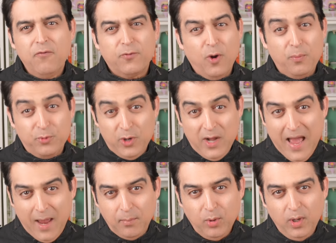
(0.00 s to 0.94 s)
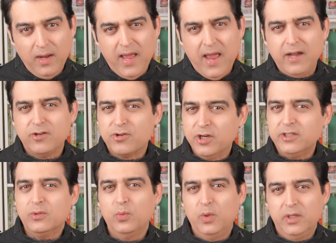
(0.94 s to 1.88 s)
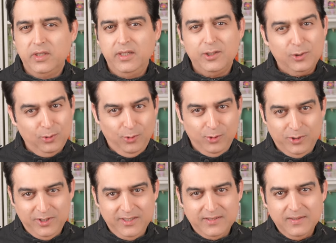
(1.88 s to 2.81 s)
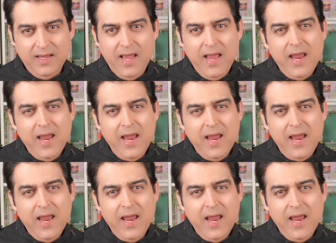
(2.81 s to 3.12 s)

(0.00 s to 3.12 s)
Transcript: from reliable and trustworthy sources.